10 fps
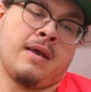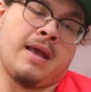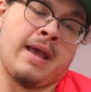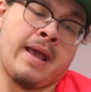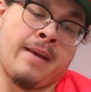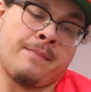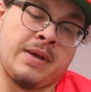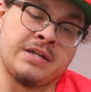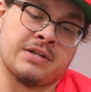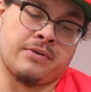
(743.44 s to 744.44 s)
and
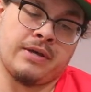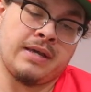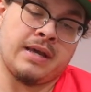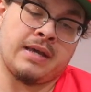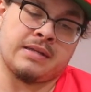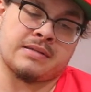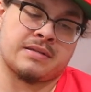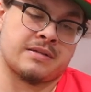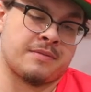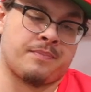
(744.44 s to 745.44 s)
basically,
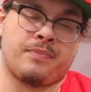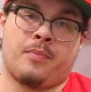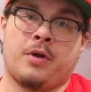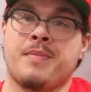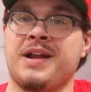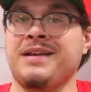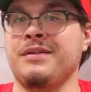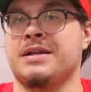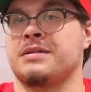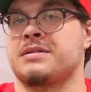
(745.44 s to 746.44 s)
it's book about
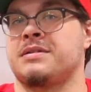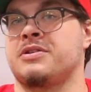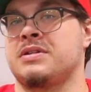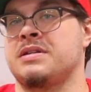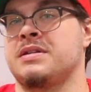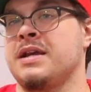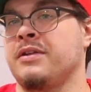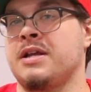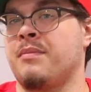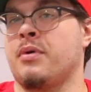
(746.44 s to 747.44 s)
aliens. This is his
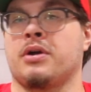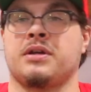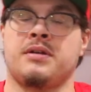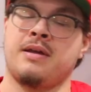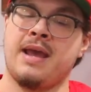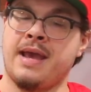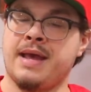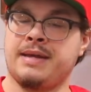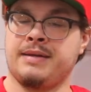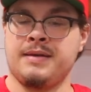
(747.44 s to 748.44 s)
alien book,
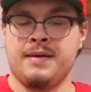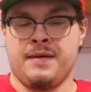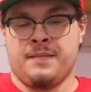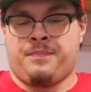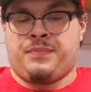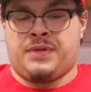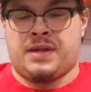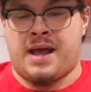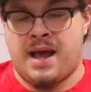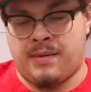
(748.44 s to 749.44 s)
and
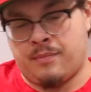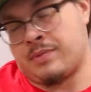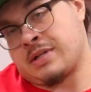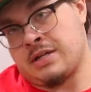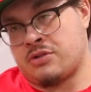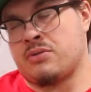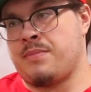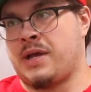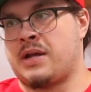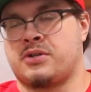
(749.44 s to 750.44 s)
besides
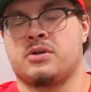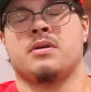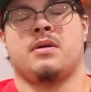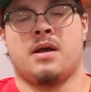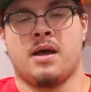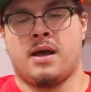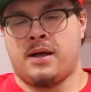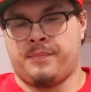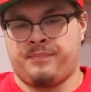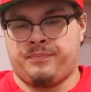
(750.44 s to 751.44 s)
Dreamcatcher,
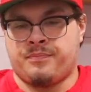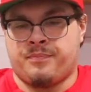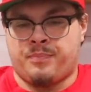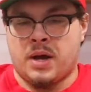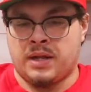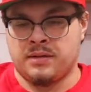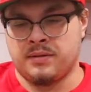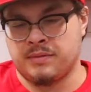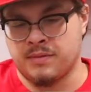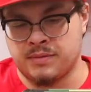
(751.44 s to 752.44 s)
um, but
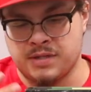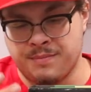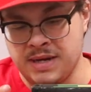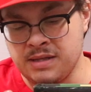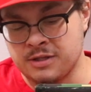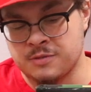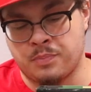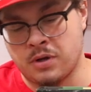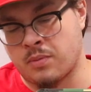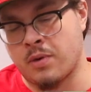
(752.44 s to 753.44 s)
to me, this
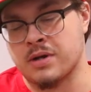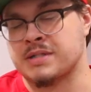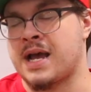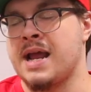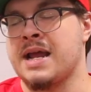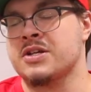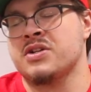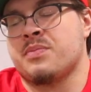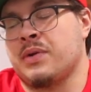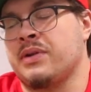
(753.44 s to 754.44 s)
book worked. I
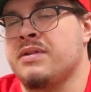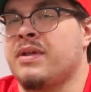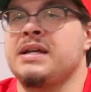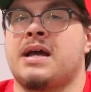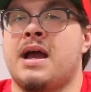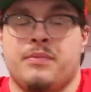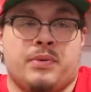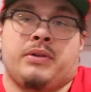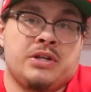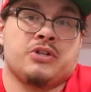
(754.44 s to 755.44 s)
actually really enlight. I
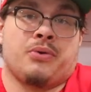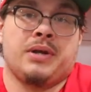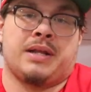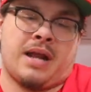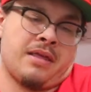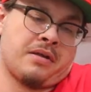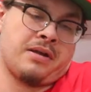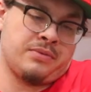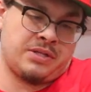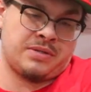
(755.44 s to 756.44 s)
really enjoyed it. I
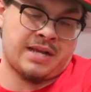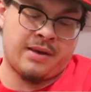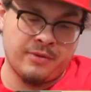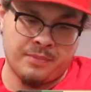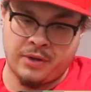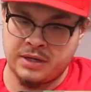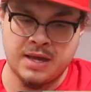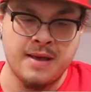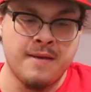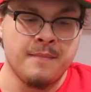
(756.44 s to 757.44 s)
thought it was a solid book.